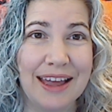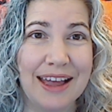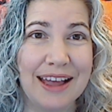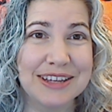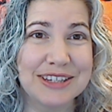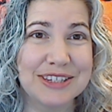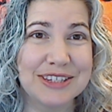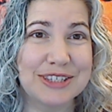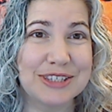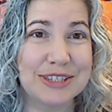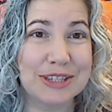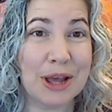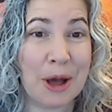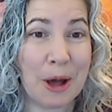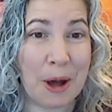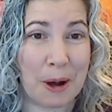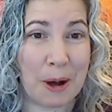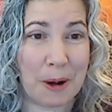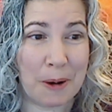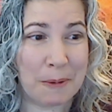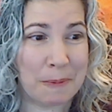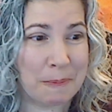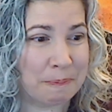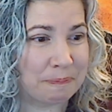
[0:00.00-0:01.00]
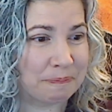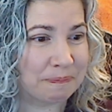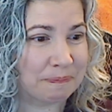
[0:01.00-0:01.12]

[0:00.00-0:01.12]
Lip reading: So,